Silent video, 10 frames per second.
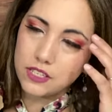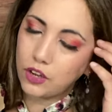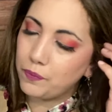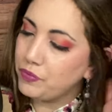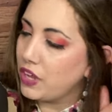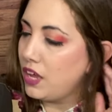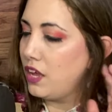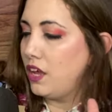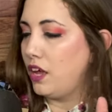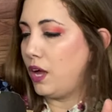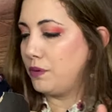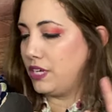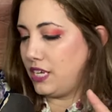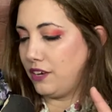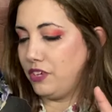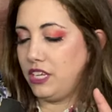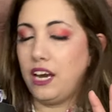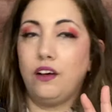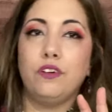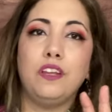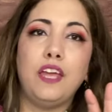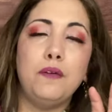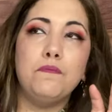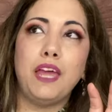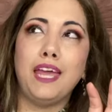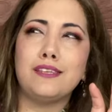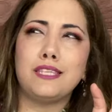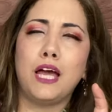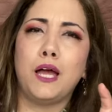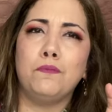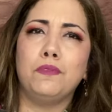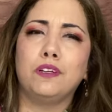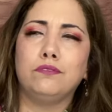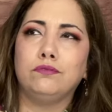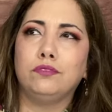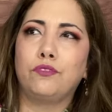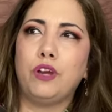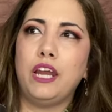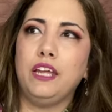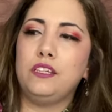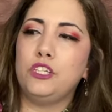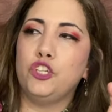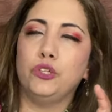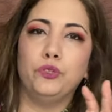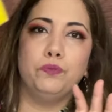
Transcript: So I'm gonna take everything out. They made some ready to